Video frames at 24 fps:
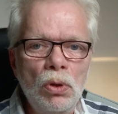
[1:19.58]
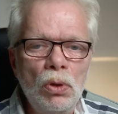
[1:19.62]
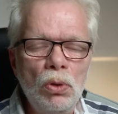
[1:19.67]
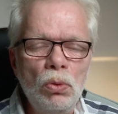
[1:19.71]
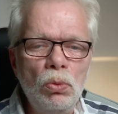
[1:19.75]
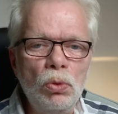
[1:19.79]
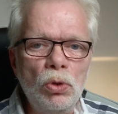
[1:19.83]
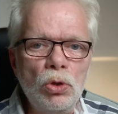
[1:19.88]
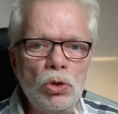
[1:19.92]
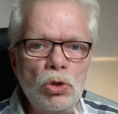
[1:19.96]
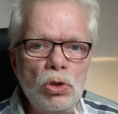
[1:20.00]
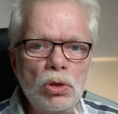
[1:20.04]

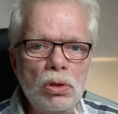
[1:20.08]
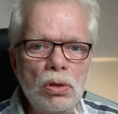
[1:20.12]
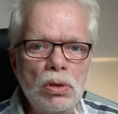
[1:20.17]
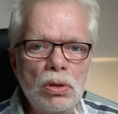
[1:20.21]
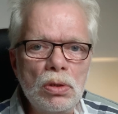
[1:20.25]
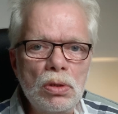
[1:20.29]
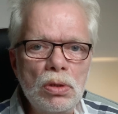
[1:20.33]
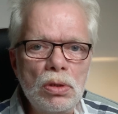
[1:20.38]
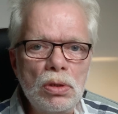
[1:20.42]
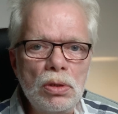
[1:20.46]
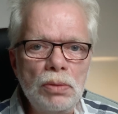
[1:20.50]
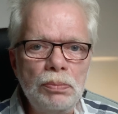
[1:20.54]
which
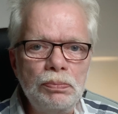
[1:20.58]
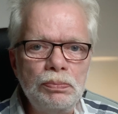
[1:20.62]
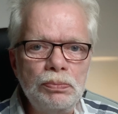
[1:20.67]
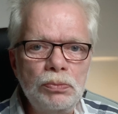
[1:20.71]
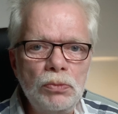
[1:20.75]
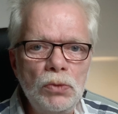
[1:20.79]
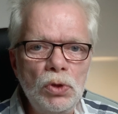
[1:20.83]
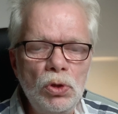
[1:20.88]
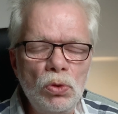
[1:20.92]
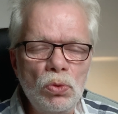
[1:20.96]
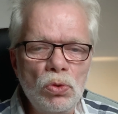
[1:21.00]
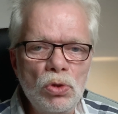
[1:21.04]
is
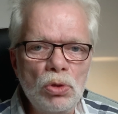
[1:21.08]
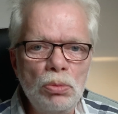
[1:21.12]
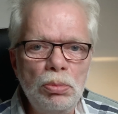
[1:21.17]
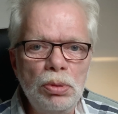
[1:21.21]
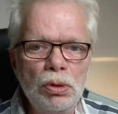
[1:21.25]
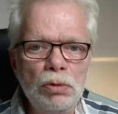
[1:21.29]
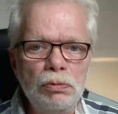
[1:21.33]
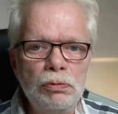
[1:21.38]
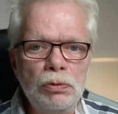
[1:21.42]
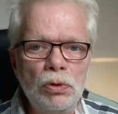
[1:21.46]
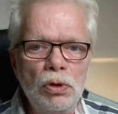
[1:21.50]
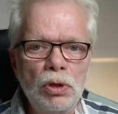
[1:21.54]

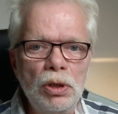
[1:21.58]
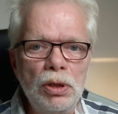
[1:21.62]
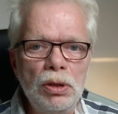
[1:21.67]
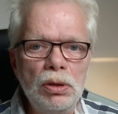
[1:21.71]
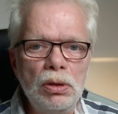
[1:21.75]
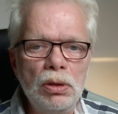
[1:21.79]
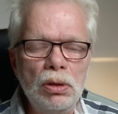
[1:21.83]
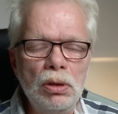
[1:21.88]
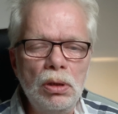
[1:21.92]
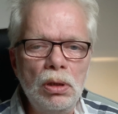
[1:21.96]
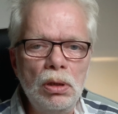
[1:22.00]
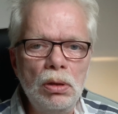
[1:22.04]
usable for
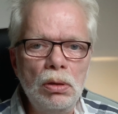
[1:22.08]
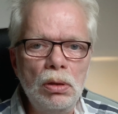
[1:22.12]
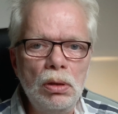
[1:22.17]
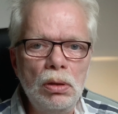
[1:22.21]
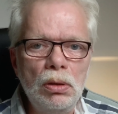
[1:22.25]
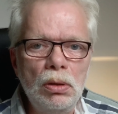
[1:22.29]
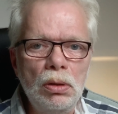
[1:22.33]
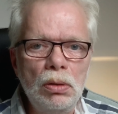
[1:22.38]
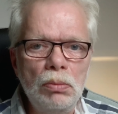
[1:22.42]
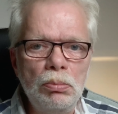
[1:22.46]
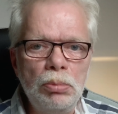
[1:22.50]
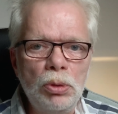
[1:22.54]
later
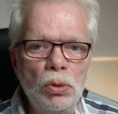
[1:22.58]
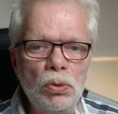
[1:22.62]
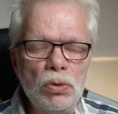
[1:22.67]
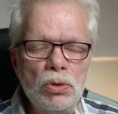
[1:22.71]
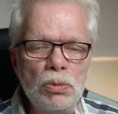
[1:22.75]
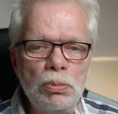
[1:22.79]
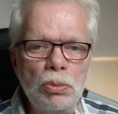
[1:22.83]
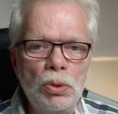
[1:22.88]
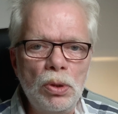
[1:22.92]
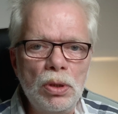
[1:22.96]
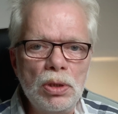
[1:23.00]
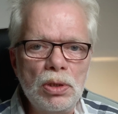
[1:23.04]

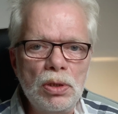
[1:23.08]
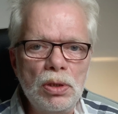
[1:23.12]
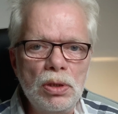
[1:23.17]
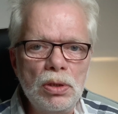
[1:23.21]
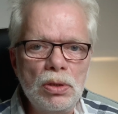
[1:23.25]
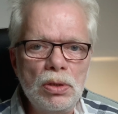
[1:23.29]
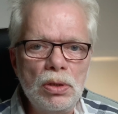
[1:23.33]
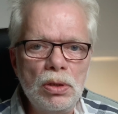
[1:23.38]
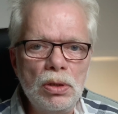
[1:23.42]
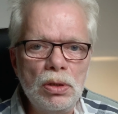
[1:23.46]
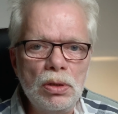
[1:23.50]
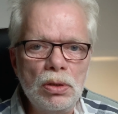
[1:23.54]

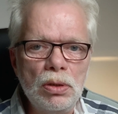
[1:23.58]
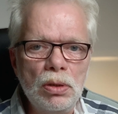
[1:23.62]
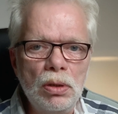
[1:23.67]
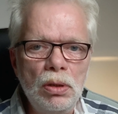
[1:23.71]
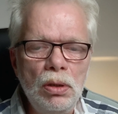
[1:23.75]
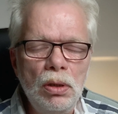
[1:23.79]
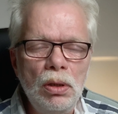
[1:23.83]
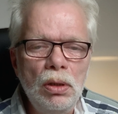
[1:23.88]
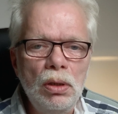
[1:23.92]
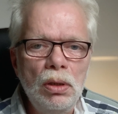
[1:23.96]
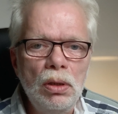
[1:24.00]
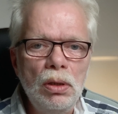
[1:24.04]
post-processing
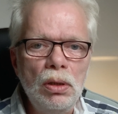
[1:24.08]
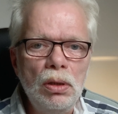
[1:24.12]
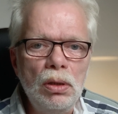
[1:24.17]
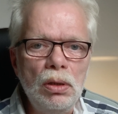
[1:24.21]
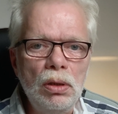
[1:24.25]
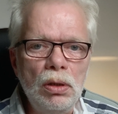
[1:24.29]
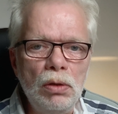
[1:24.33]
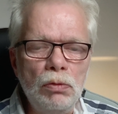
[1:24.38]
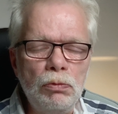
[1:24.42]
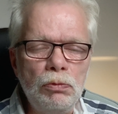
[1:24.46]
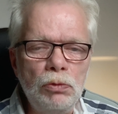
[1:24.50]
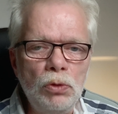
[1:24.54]

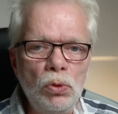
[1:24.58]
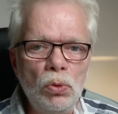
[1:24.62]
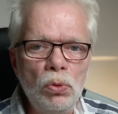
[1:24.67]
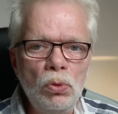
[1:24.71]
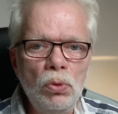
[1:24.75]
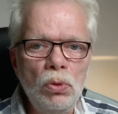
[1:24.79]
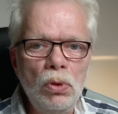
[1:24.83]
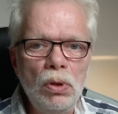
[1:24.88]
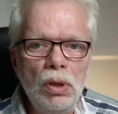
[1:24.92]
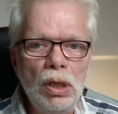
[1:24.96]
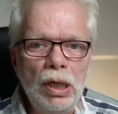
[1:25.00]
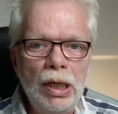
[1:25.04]
if
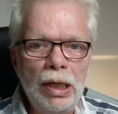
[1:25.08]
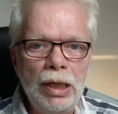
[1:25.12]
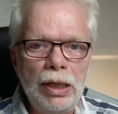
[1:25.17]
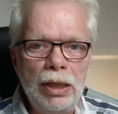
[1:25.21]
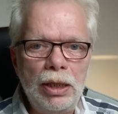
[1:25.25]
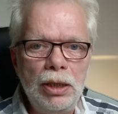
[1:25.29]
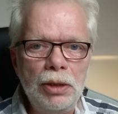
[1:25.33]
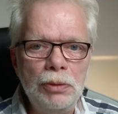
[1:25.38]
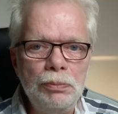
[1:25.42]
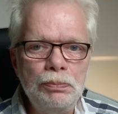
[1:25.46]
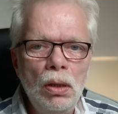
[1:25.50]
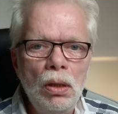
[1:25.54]
you
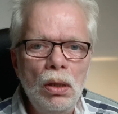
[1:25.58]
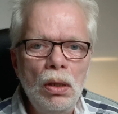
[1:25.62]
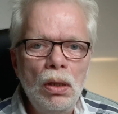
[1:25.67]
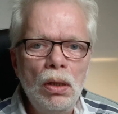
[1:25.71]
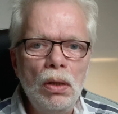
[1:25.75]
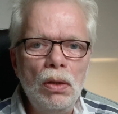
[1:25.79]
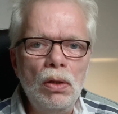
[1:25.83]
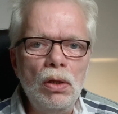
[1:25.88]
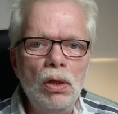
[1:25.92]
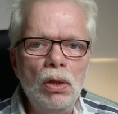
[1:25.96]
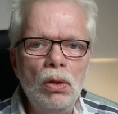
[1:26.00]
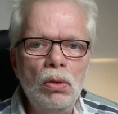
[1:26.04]
like.
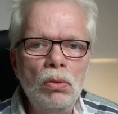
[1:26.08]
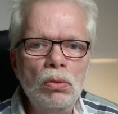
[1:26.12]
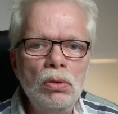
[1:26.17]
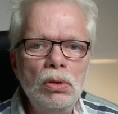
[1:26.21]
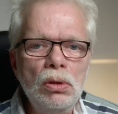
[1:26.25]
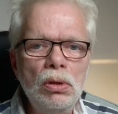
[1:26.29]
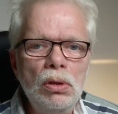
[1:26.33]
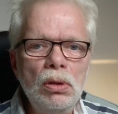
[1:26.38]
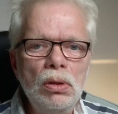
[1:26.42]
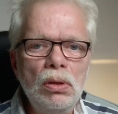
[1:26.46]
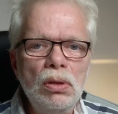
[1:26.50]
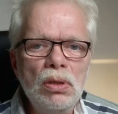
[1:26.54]
The
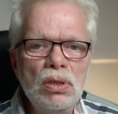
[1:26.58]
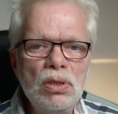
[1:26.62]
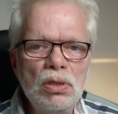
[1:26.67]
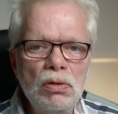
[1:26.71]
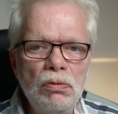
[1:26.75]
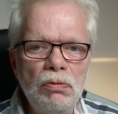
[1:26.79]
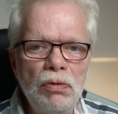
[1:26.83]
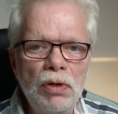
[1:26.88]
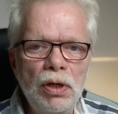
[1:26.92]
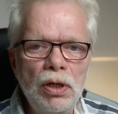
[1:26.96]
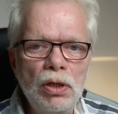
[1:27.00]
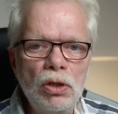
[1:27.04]
only
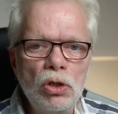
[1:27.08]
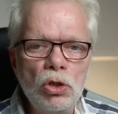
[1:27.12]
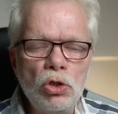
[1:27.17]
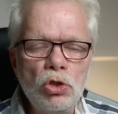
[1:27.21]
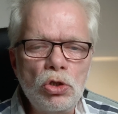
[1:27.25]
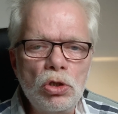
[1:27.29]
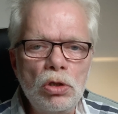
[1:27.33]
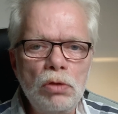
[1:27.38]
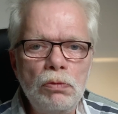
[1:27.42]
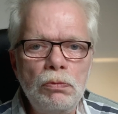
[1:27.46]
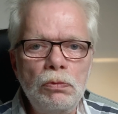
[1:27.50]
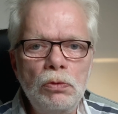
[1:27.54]

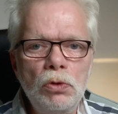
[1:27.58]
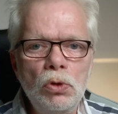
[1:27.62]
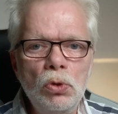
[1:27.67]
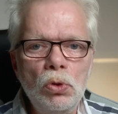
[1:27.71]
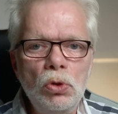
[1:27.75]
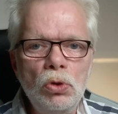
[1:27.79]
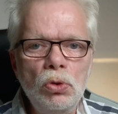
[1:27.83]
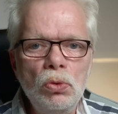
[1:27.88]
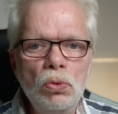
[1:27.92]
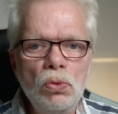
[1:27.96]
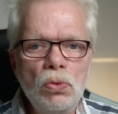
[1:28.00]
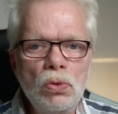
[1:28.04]
disadvantage if you
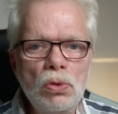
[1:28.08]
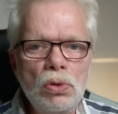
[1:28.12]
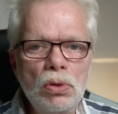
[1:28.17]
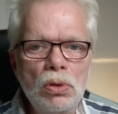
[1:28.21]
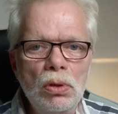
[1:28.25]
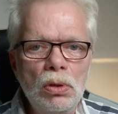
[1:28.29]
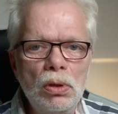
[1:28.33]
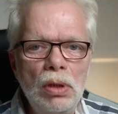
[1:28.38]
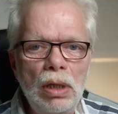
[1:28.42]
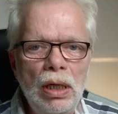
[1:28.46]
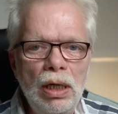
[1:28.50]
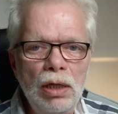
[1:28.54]
use
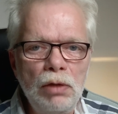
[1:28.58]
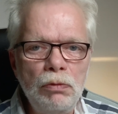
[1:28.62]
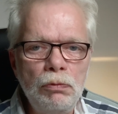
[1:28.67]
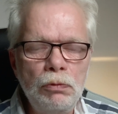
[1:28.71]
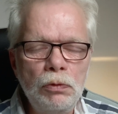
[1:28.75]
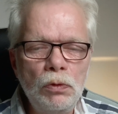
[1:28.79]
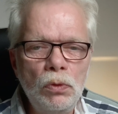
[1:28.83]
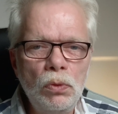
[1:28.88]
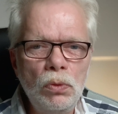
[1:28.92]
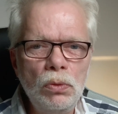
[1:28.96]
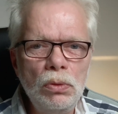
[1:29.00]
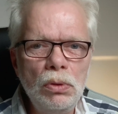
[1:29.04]

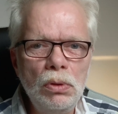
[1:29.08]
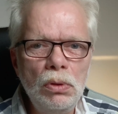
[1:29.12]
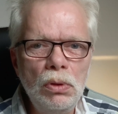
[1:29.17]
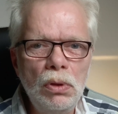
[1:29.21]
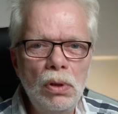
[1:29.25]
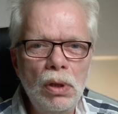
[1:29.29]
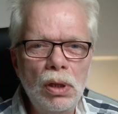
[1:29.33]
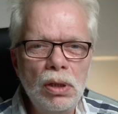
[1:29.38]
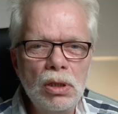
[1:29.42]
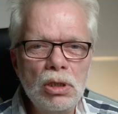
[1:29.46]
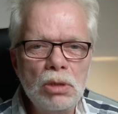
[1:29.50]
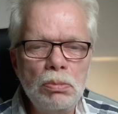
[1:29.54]
iPhone,
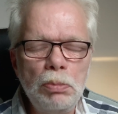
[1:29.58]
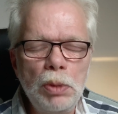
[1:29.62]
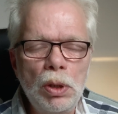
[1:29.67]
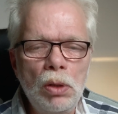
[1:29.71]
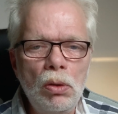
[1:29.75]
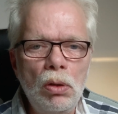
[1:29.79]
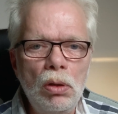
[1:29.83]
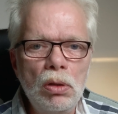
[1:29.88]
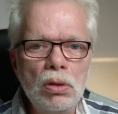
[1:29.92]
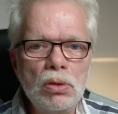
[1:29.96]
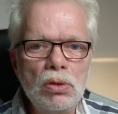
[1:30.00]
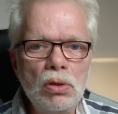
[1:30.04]
that is
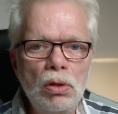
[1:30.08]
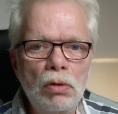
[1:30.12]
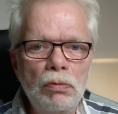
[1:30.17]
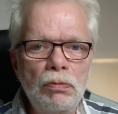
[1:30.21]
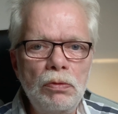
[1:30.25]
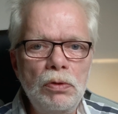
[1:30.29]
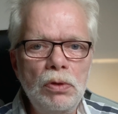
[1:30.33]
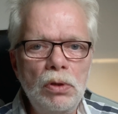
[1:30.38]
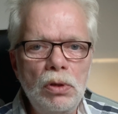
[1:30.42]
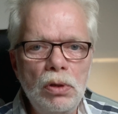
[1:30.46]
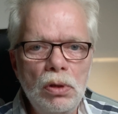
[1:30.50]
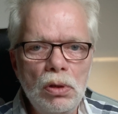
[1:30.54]
because
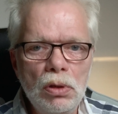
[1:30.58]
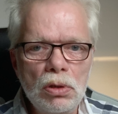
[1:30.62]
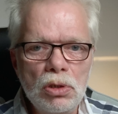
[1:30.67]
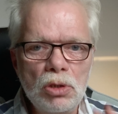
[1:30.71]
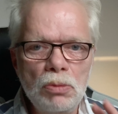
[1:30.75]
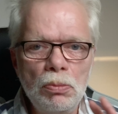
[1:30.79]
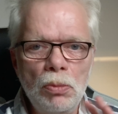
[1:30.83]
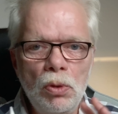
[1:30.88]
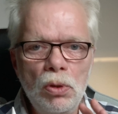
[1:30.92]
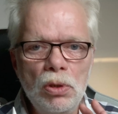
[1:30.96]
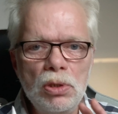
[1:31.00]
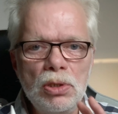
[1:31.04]
of the
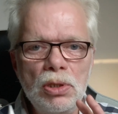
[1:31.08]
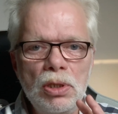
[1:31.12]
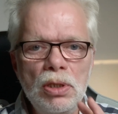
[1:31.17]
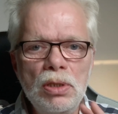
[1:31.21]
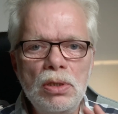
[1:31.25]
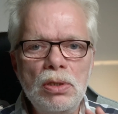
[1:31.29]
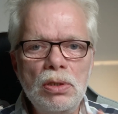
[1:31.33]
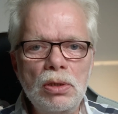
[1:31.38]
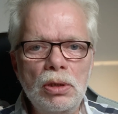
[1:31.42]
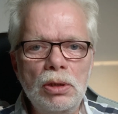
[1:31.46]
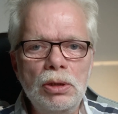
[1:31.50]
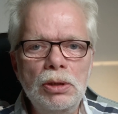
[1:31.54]
small
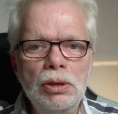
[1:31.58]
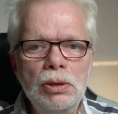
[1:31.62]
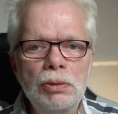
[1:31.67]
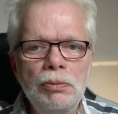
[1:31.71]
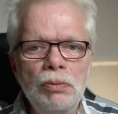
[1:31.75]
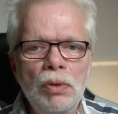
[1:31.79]
sensor.